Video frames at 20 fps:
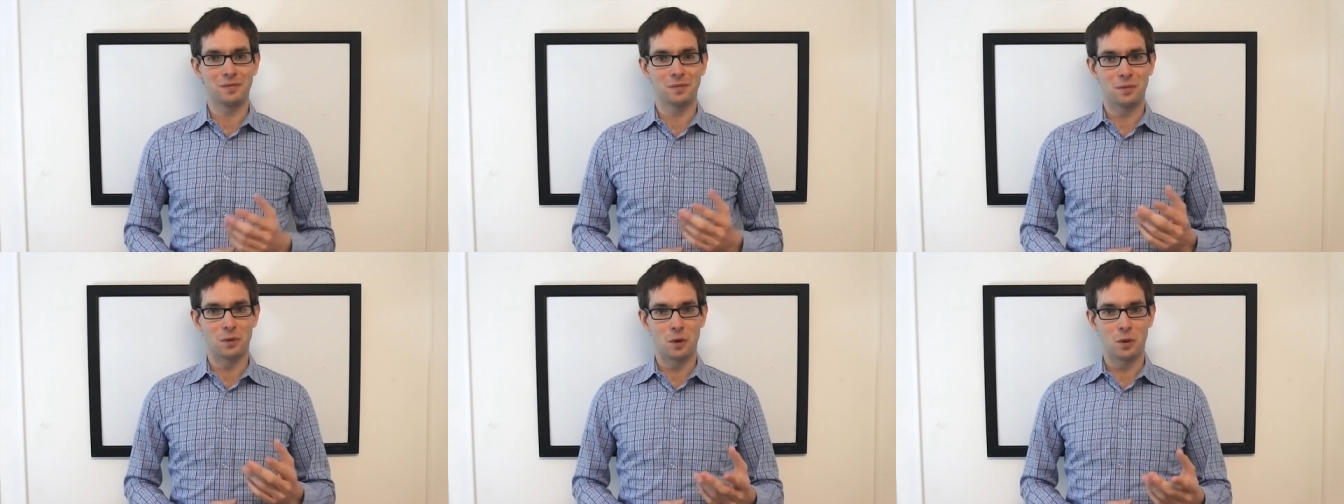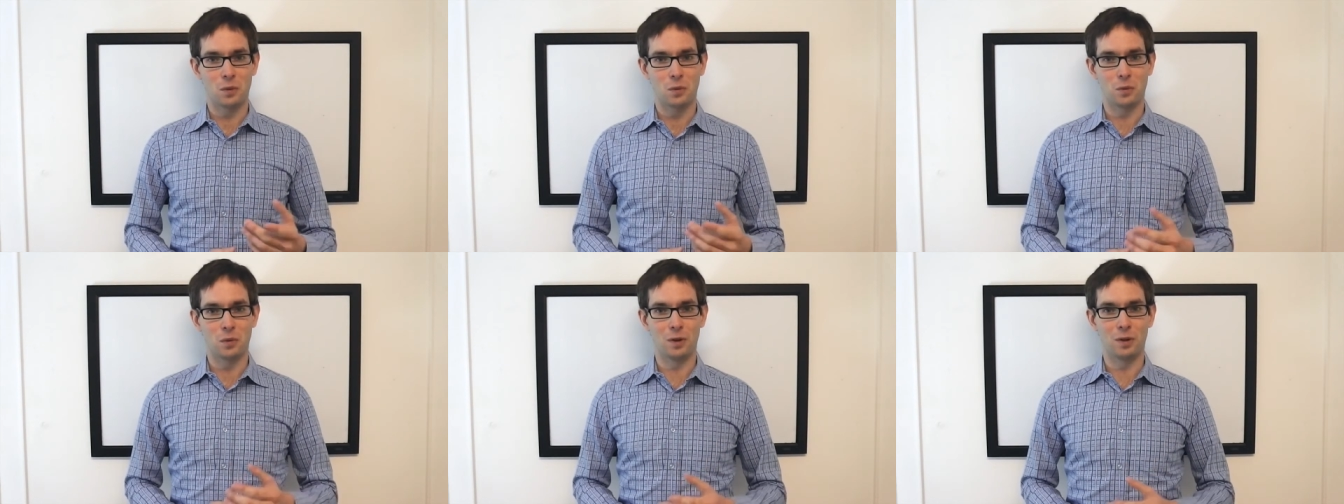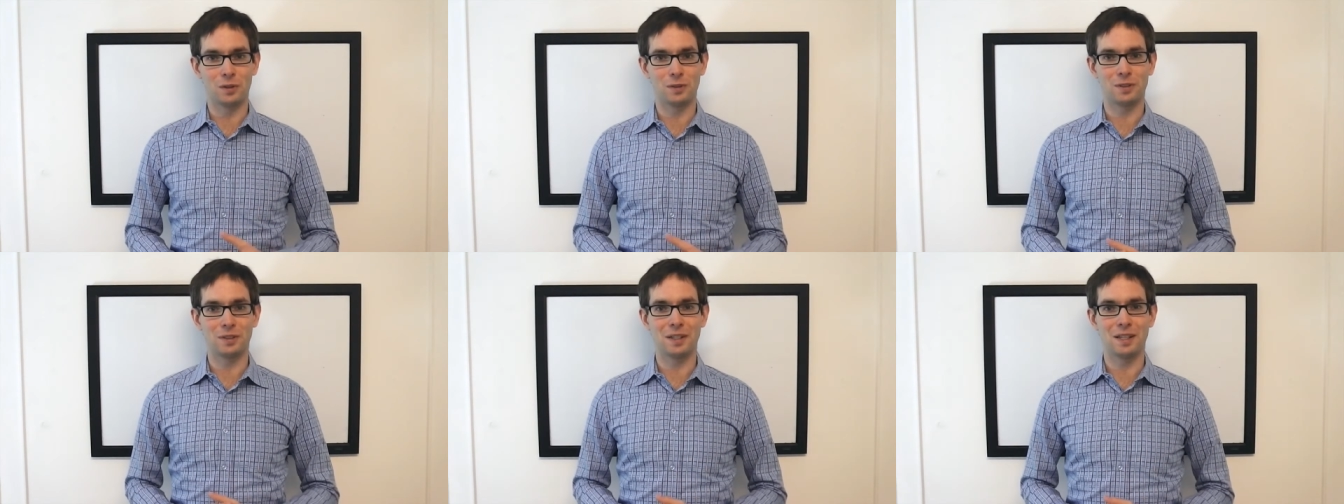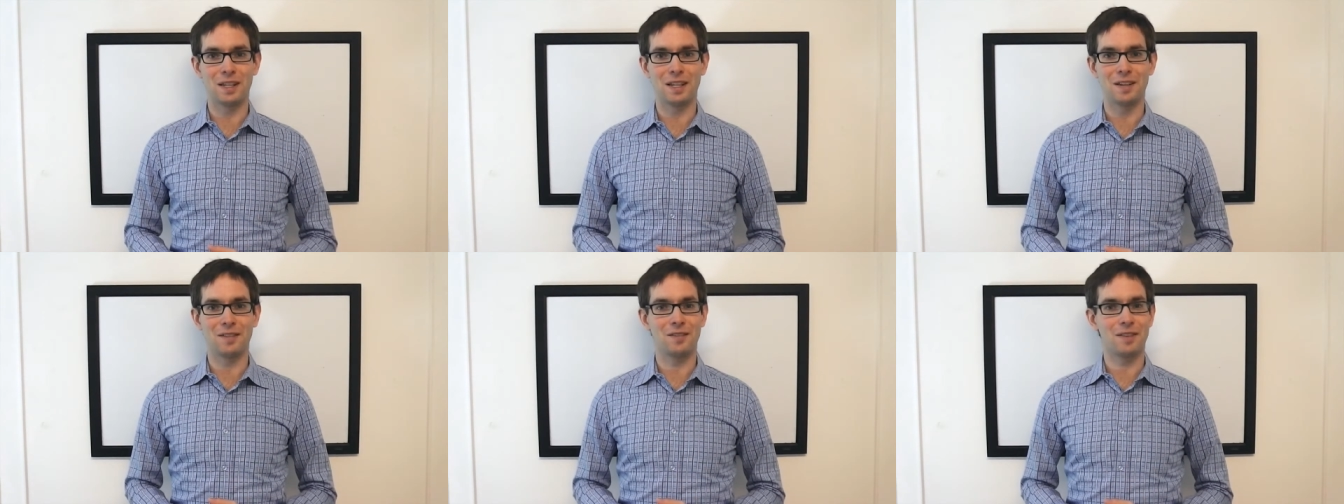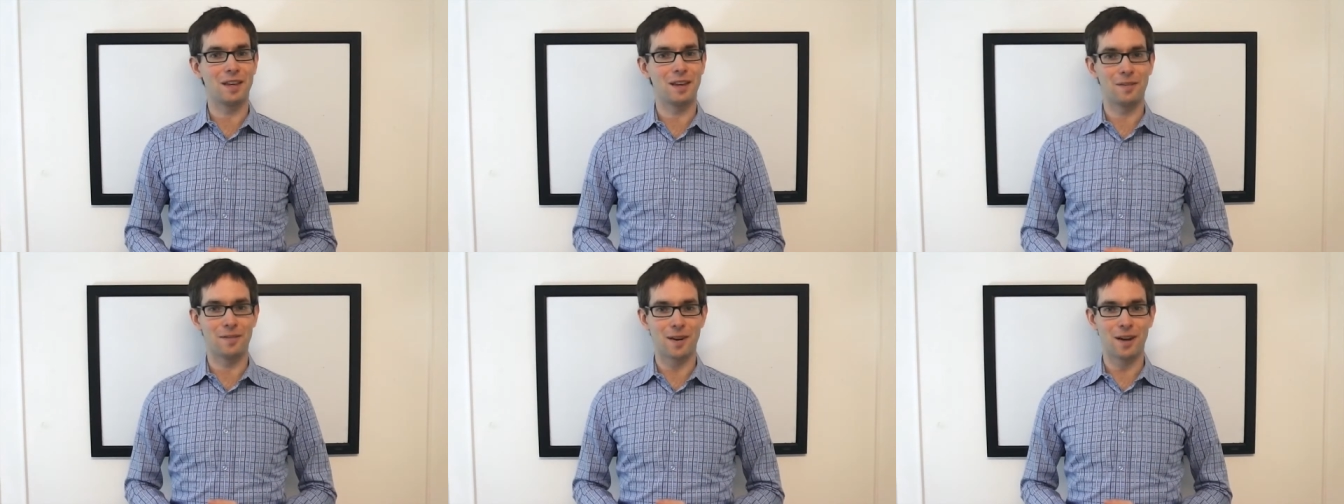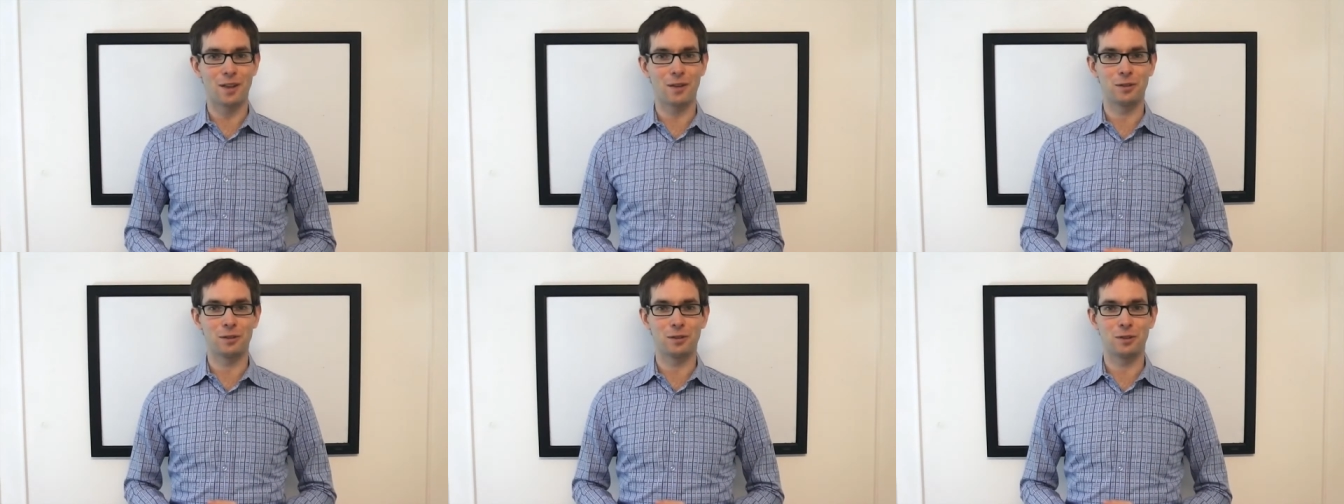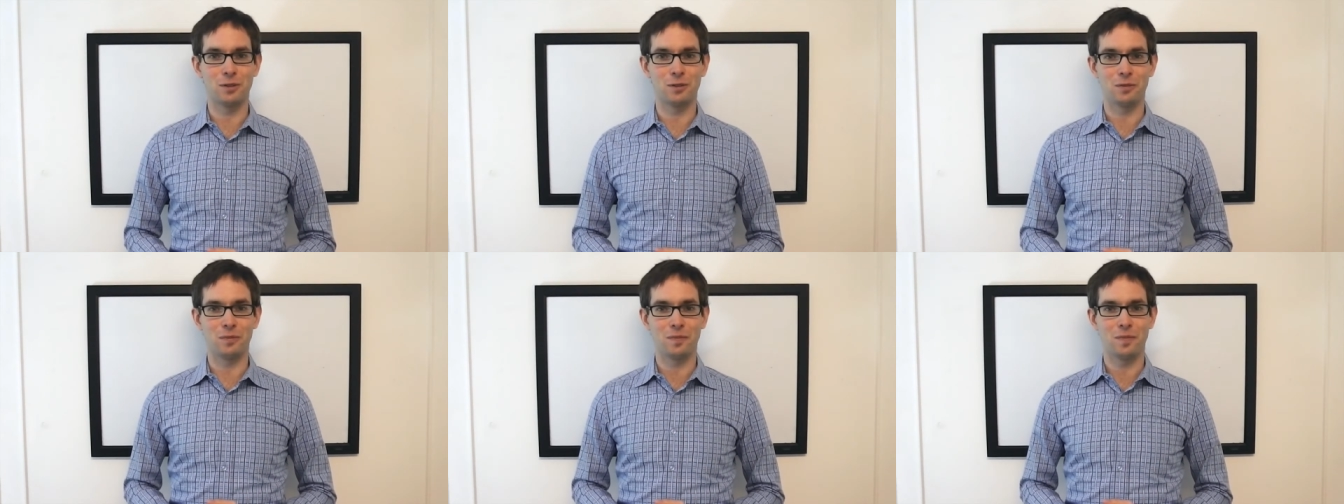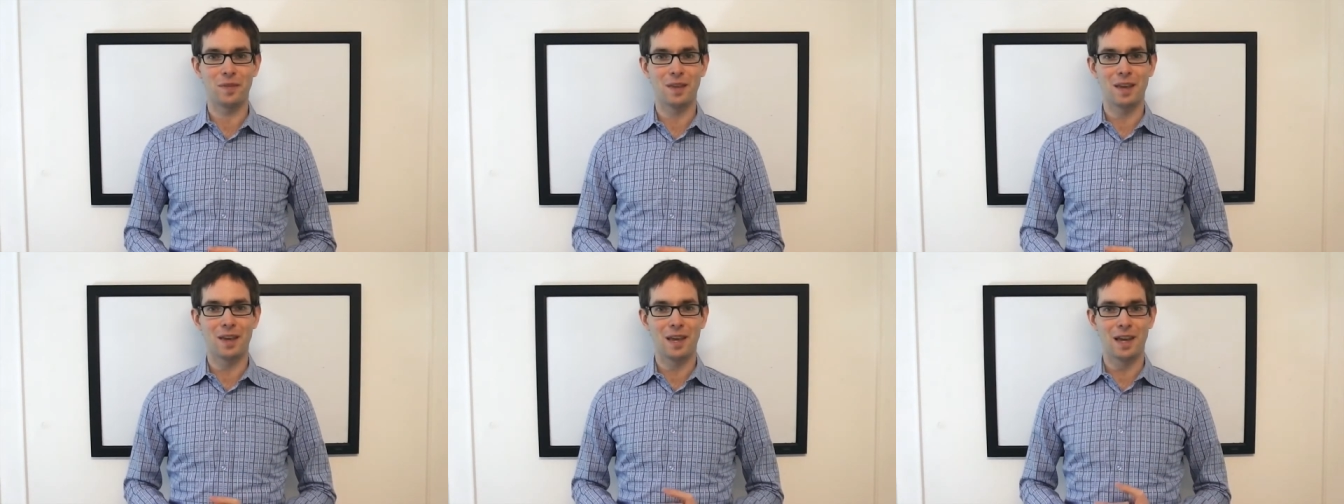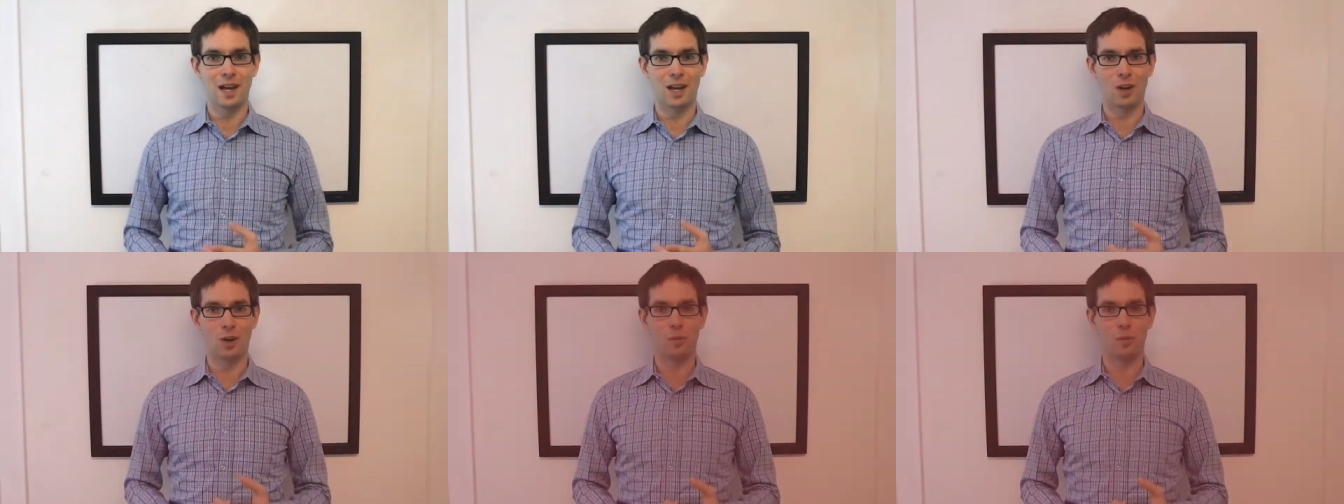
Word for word: We'll see if they follow suit. I hope you'll